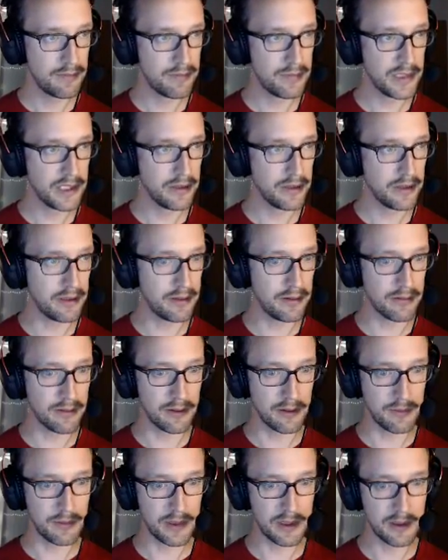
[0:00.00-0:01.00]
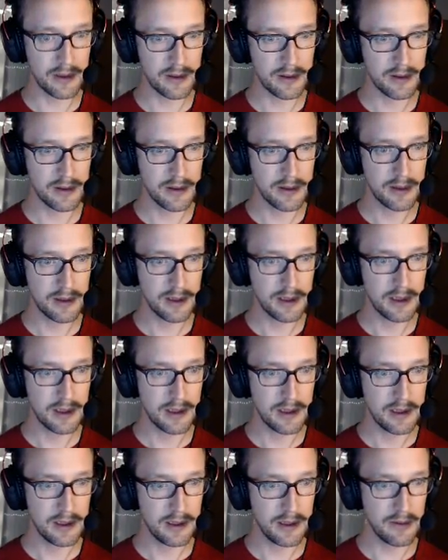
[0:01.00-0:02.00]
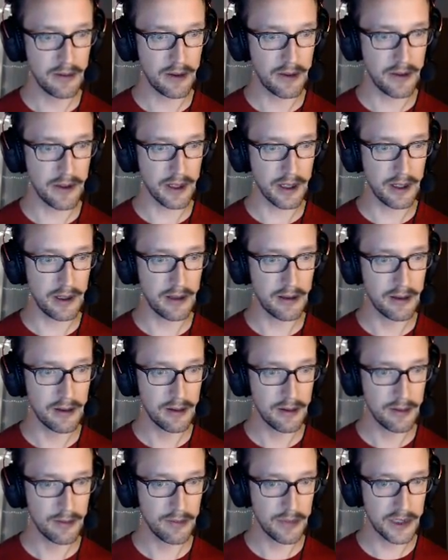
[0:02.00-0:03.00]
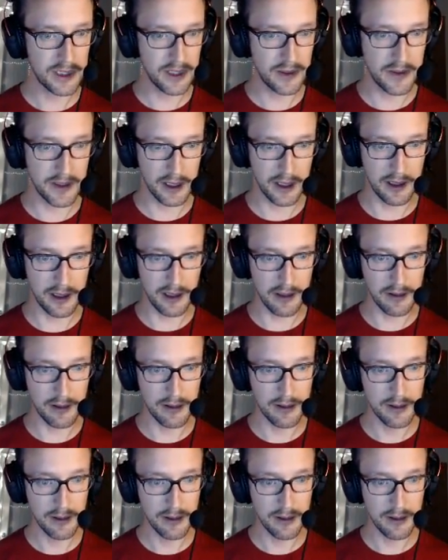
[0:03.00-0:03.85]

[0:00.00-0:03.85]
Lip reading: Build a new room. Do the thingy. Put the thingy down.